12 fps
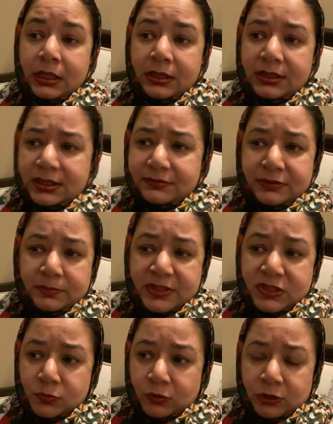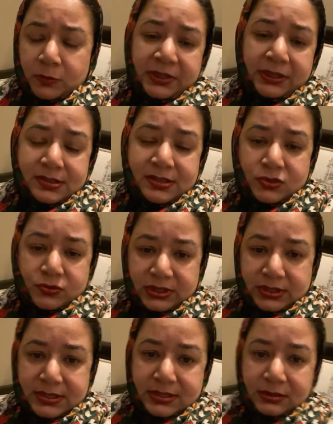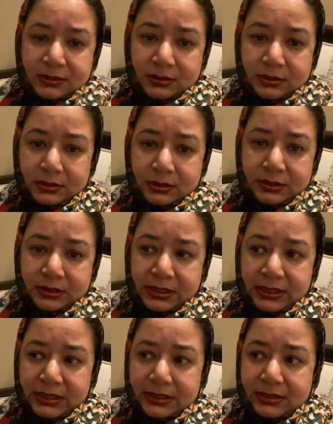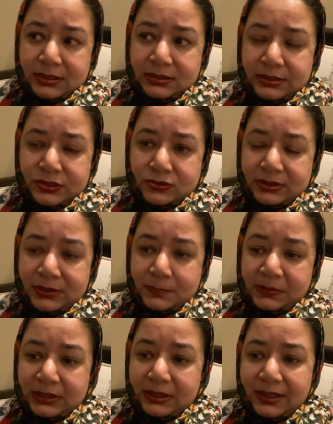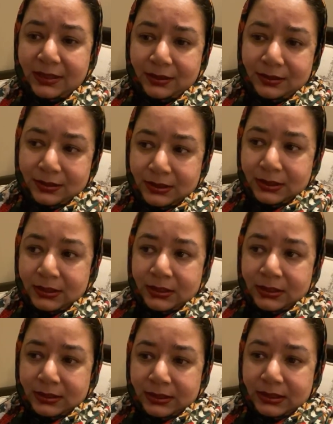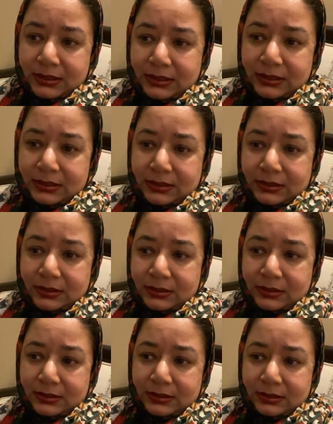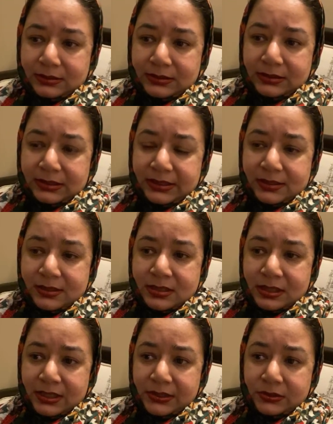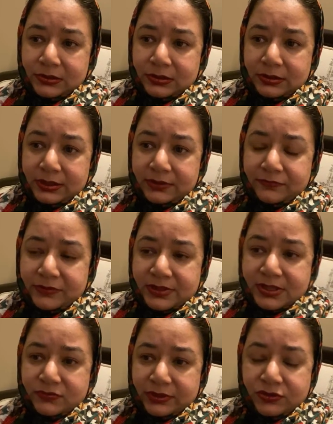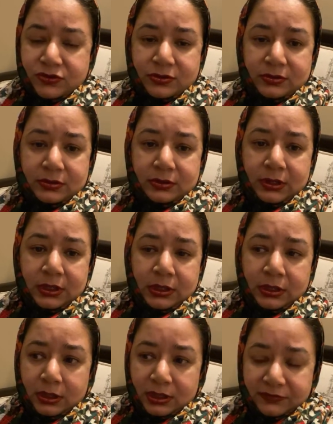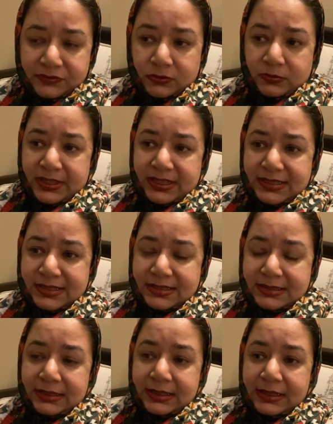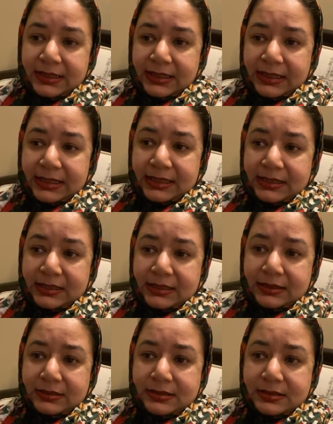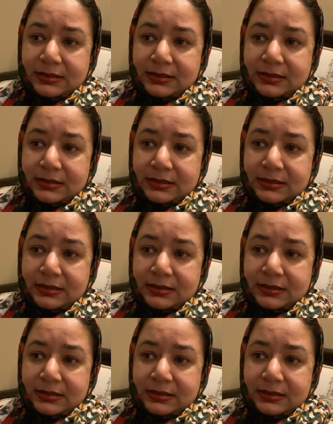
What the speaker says: they will be swarming the streets and literally plugging the entire infrastructure of US, and